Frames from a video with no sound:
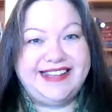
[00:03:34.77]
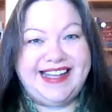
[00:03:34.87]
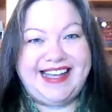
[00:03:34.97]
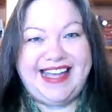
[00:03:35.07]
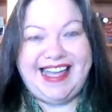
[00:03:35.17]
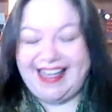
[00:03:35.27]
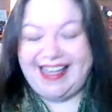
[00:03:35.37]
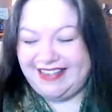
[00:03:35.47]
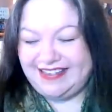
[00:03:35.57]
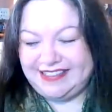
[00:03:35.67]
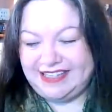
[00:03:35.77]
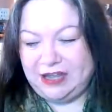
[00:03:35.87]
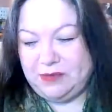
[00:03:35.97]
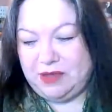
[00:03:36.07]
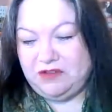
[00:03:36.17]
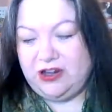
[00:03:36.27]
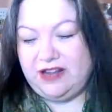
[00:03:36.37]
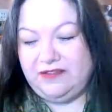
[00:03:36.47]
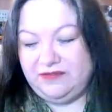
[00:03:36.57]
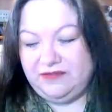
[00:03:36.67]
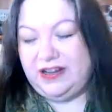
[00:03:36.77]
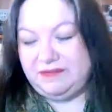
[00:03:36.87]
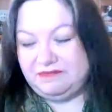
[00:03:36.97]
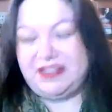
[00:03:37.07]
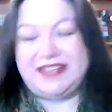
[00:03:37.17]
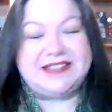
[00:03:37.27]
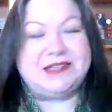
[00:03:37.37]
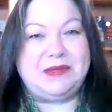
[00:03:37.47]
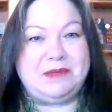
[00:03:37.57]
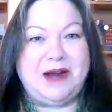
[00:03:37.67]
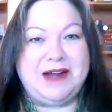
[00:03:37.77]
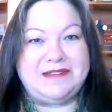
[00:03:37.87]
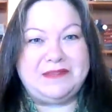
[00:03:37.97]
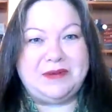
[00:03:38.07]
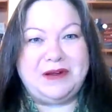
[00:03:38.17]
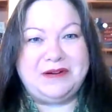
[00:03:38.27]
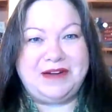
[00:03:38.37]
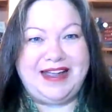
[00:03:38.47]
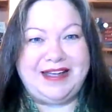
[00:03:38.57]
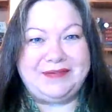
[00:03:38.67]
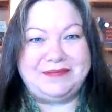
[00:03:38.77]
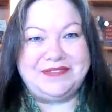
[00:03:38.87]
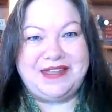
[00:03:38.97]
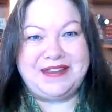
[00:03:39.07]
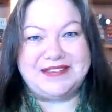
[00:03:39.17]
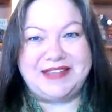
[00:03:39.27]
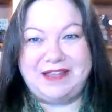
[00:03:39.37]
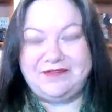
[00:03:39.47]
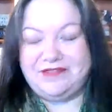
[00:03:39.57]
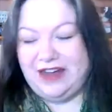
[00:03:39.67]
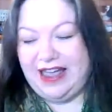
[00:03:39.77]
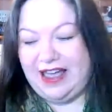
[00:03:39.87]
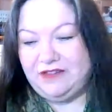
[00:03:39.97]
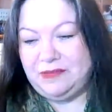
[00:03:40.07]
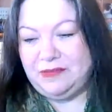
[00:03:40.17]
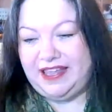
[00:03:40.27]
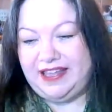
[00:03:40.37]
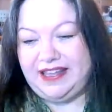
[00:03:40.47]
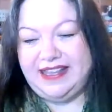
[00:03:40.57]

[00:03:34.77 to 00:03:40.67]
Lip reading: And I'm very, very pleased to be part of the program. Thanks again for having me.